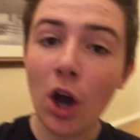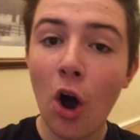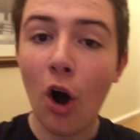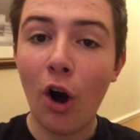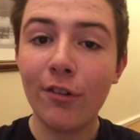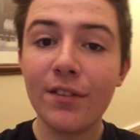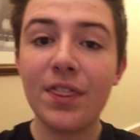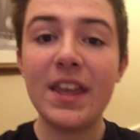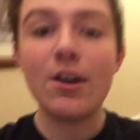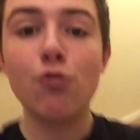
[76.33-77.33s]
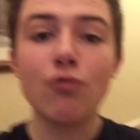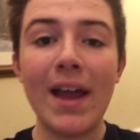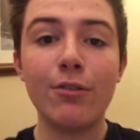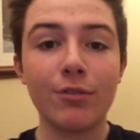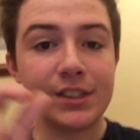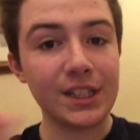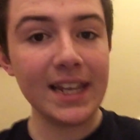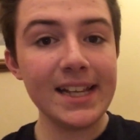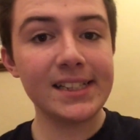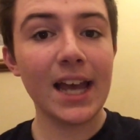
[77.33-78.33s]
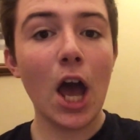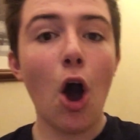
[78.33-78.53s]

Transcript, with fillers: or off the read receipt